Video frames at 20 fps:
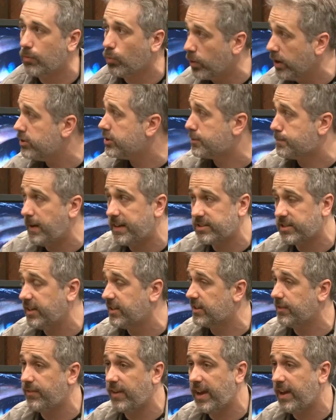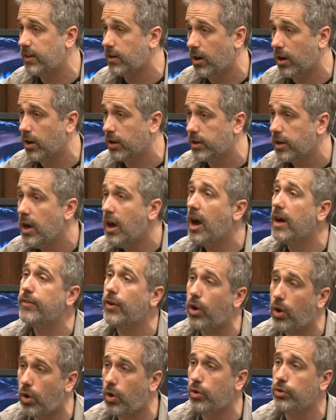We're just basically at the vanguard of
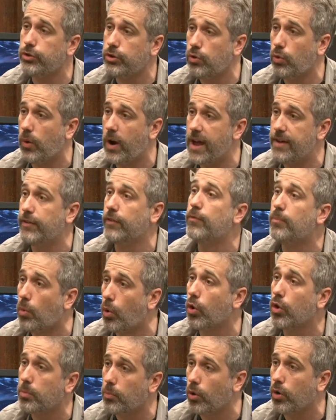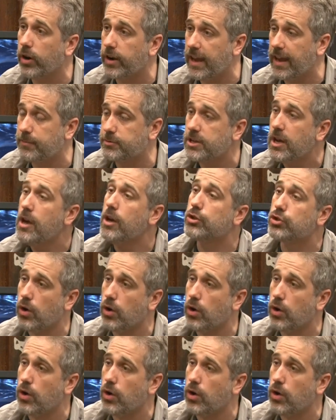a whole new wave of more and more games